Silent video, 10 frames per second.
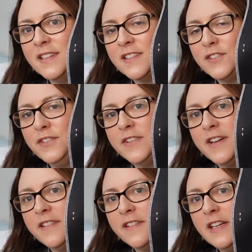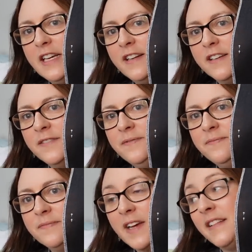sooner rather than later.
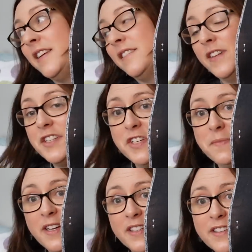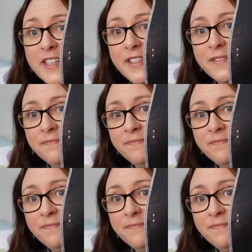I think Reggie might agree.